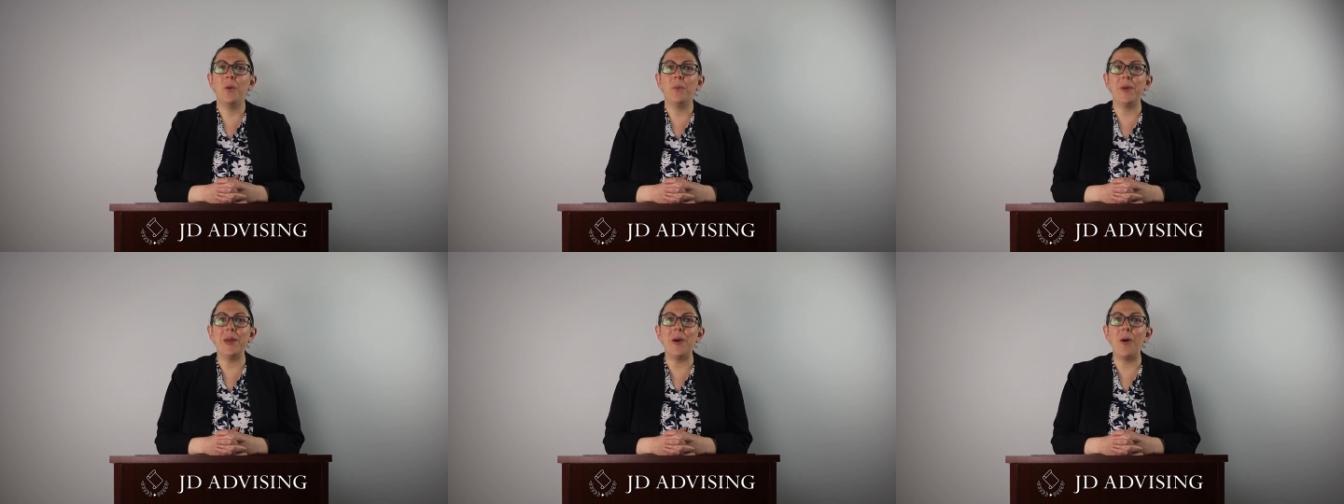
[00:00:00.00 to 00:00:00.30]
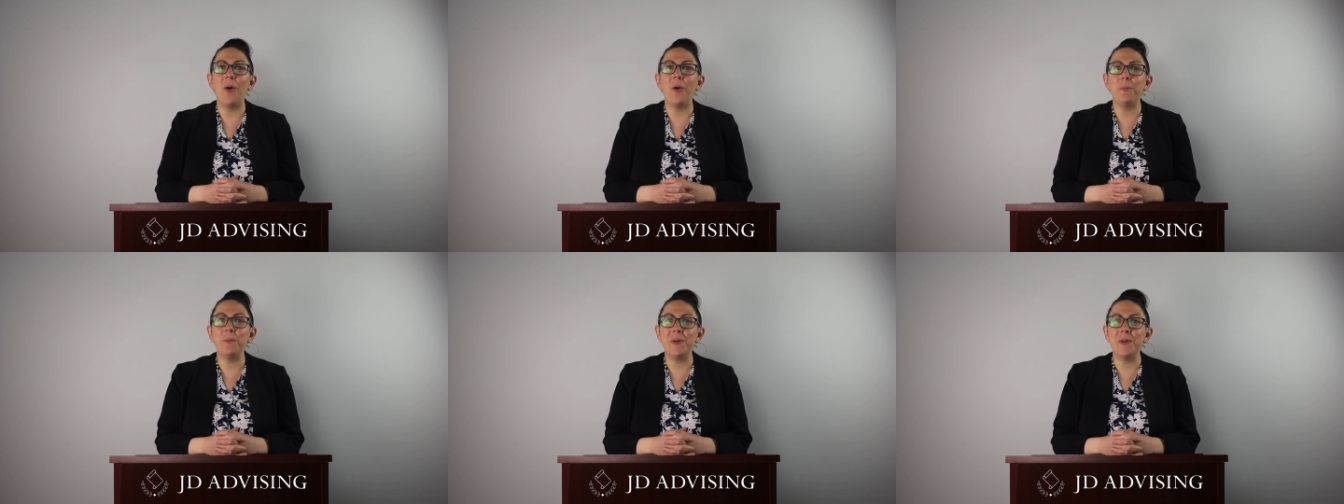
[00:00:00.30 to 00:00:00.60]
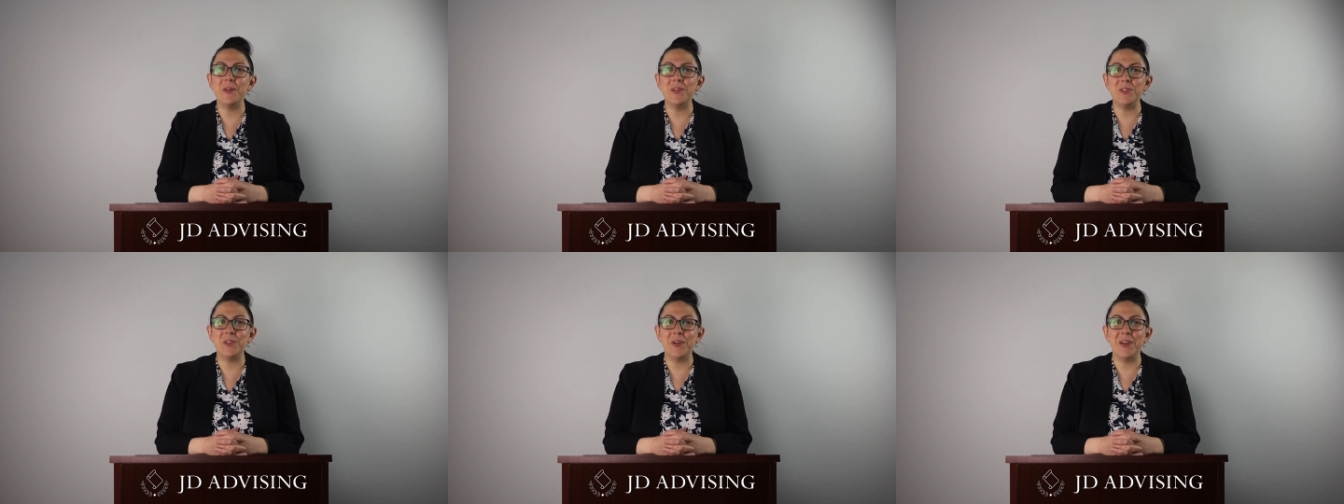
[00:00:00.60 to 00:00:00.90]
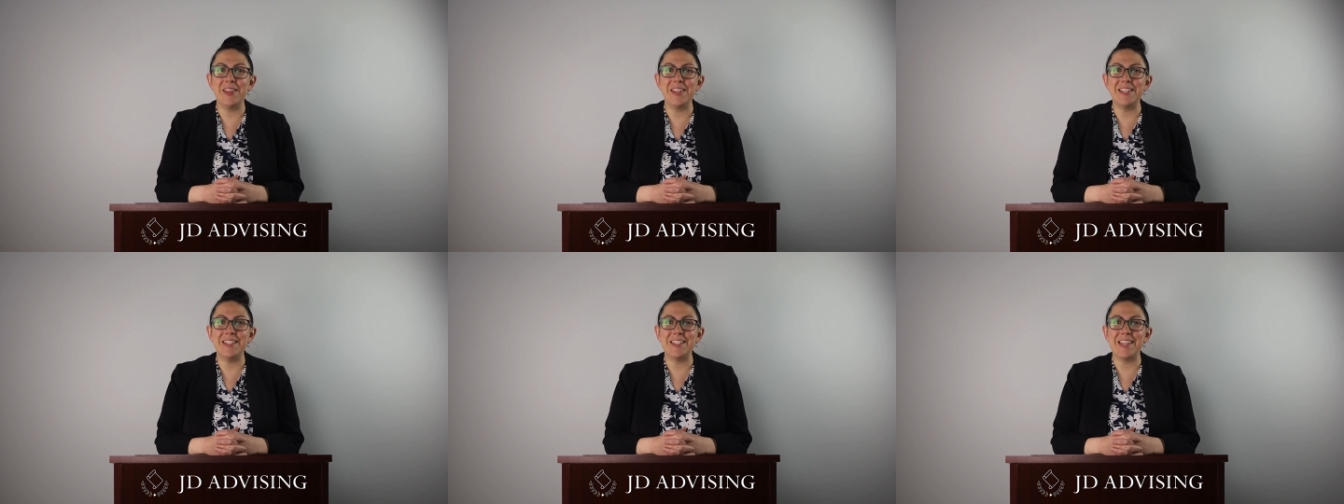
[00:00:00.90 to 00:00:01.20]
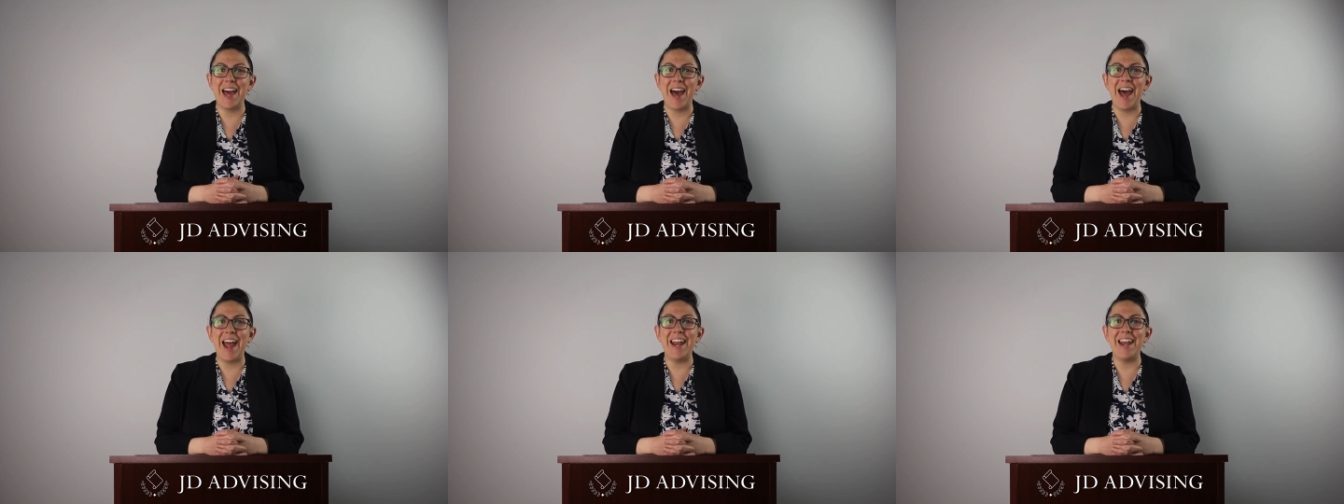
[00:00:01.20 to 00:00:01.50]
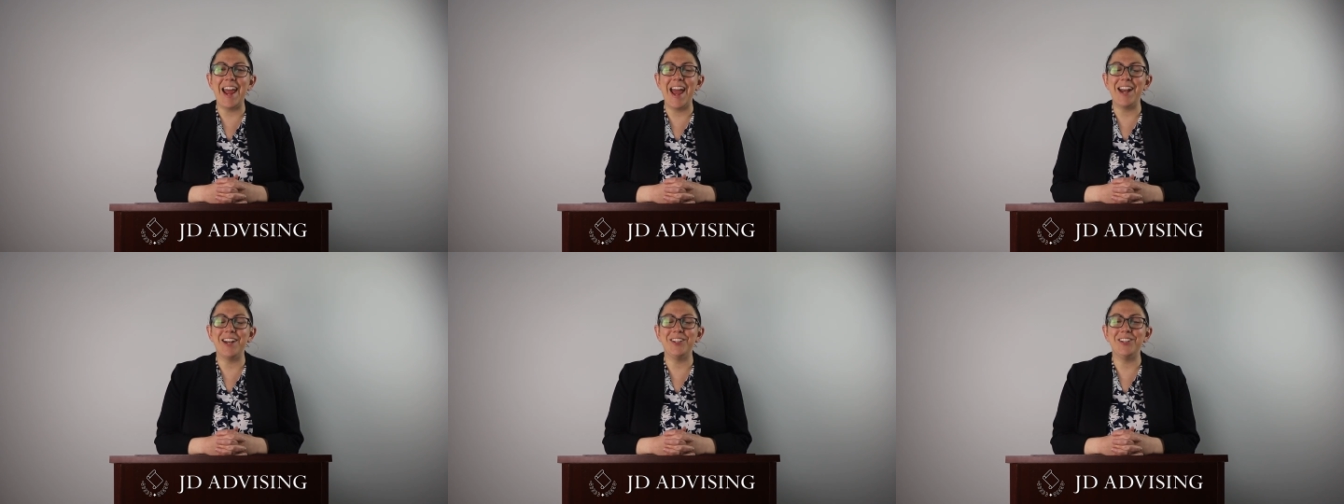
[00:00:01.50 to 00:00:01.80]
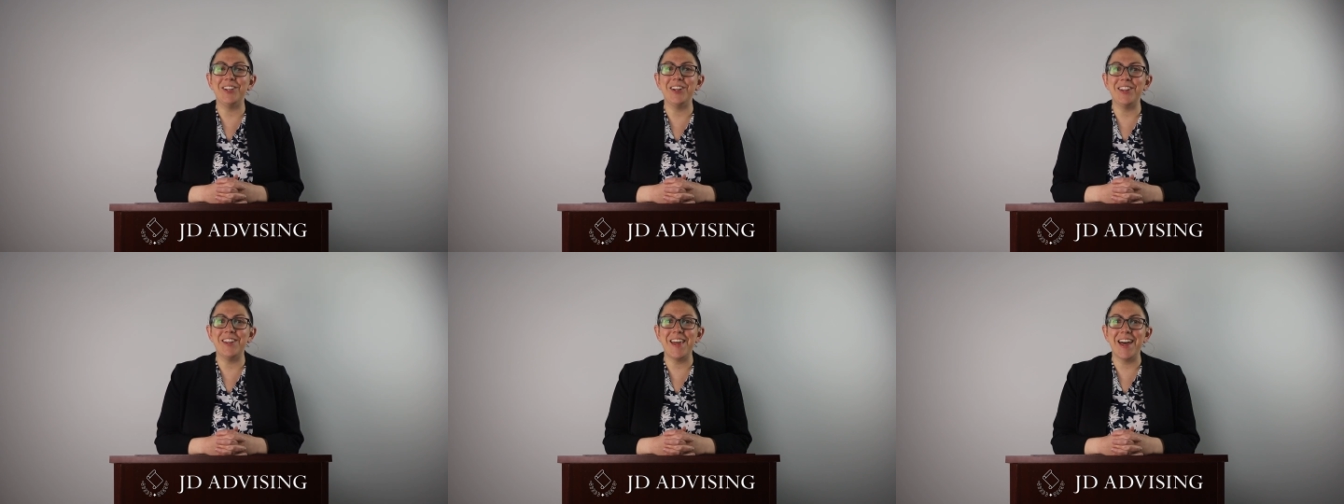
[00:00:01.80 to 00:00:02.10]
We hope you enjoy this guide
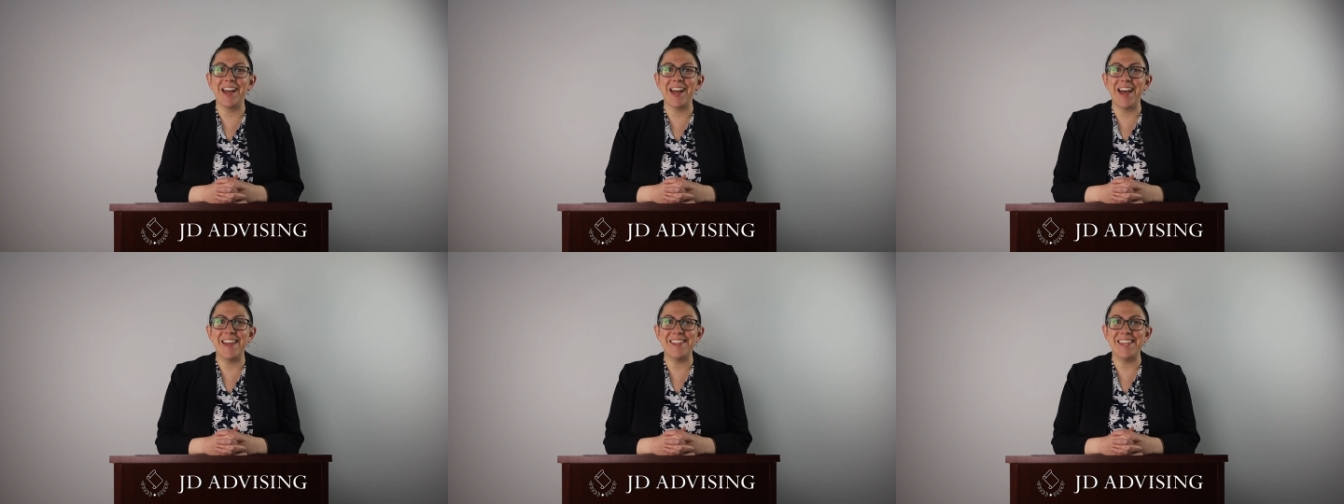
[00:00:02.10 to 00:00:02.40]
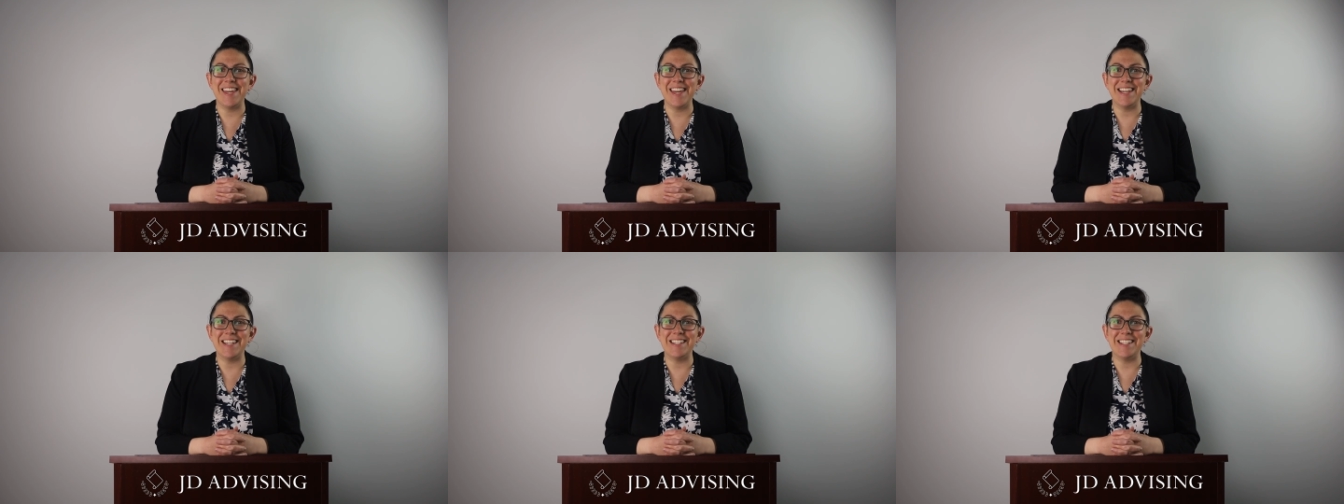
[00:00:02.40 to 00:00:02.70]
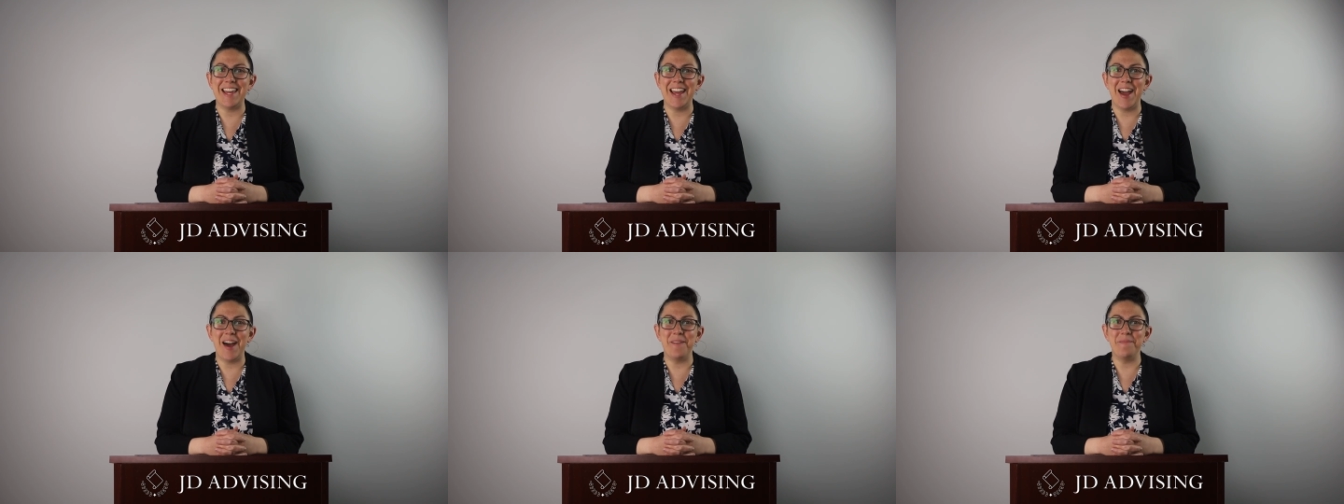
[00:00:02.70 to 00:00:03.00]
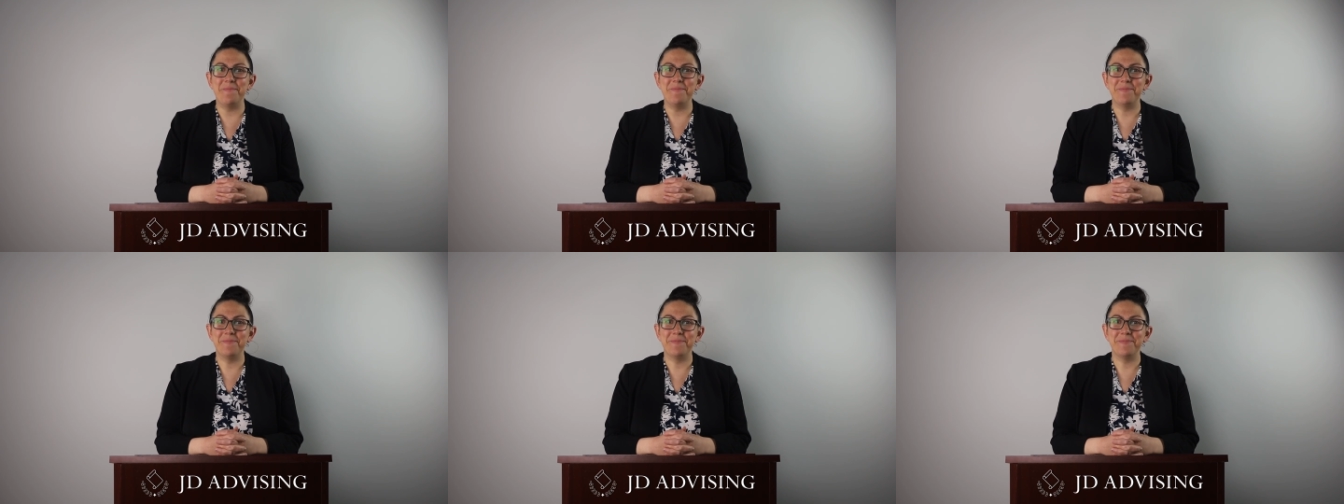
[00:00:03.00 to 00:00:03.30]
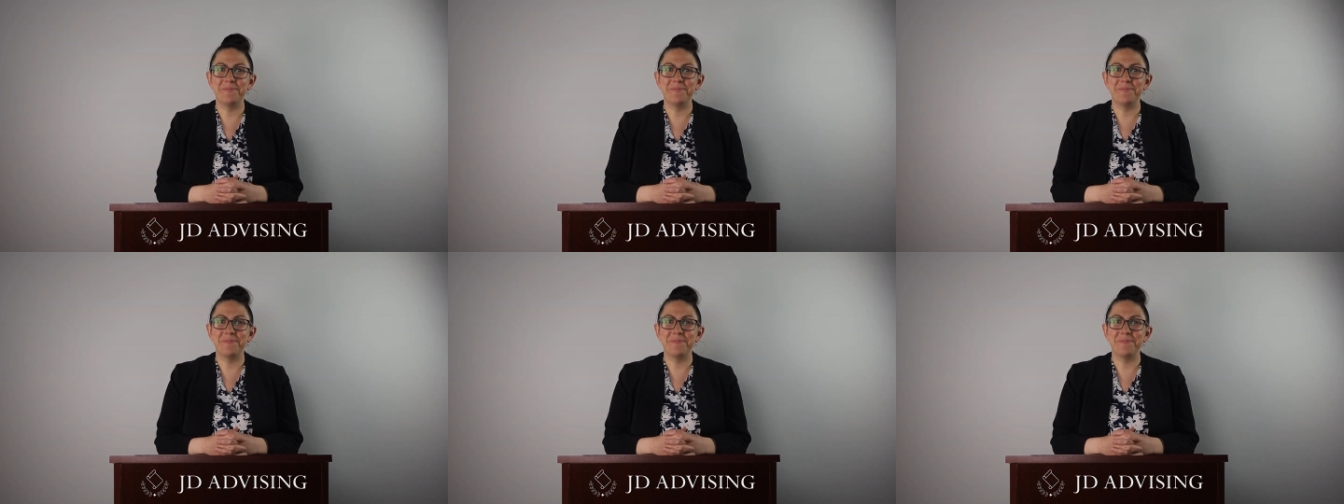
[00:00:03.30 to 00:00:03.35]
and good luck on the exam.